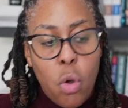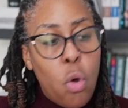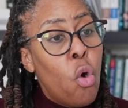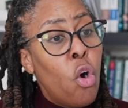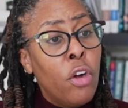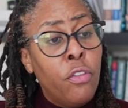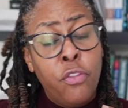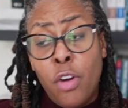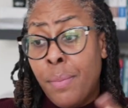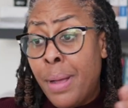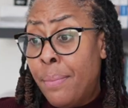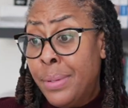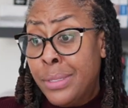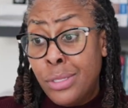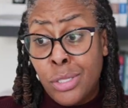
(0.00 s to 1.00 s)
Or for
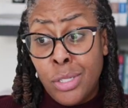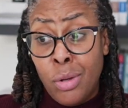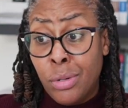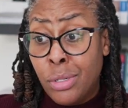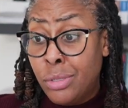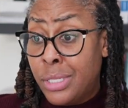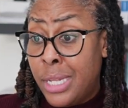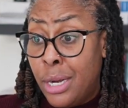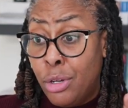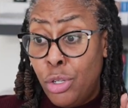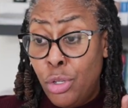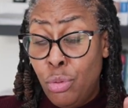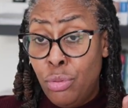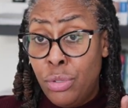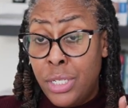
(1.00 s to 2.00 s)
my business owners that are
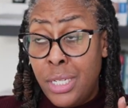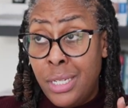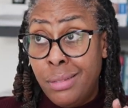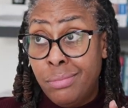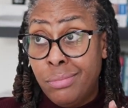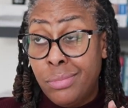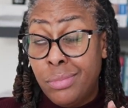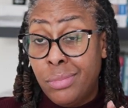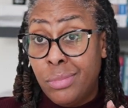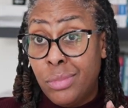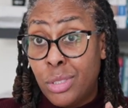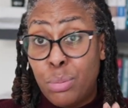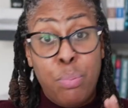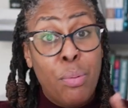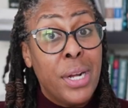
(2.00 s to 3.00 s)
using
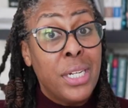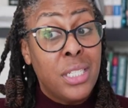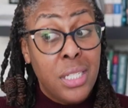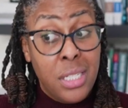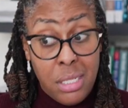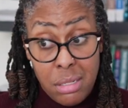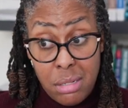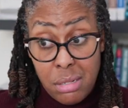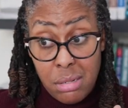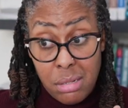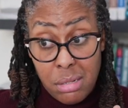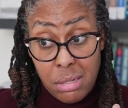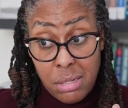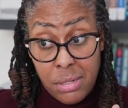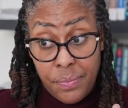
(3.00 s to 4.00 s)

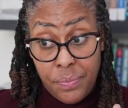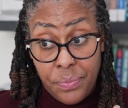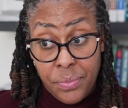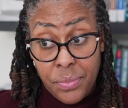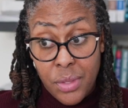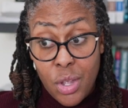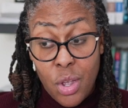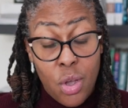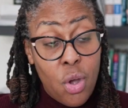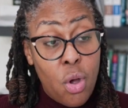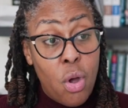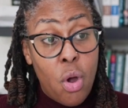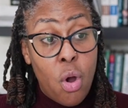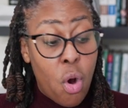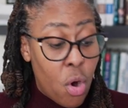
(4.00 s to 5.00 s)
spreadsheets
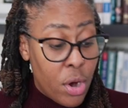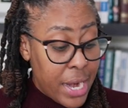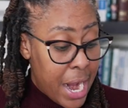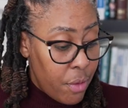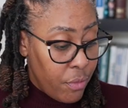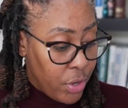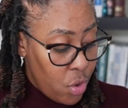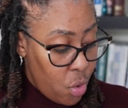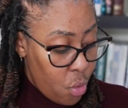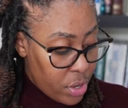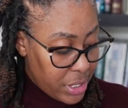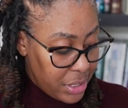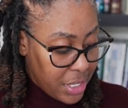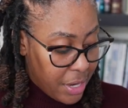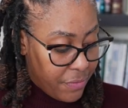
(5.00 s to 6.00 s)
or not
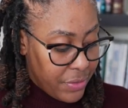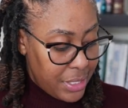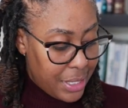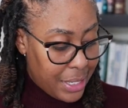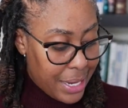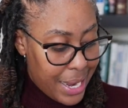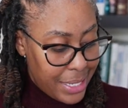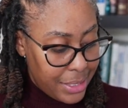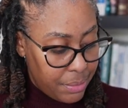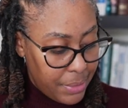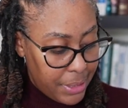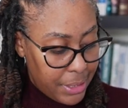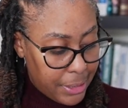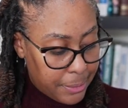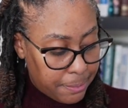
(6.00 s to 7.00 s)
recording stuff until the last
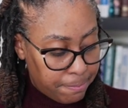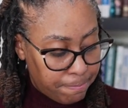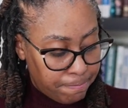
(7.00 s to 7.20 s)
minute.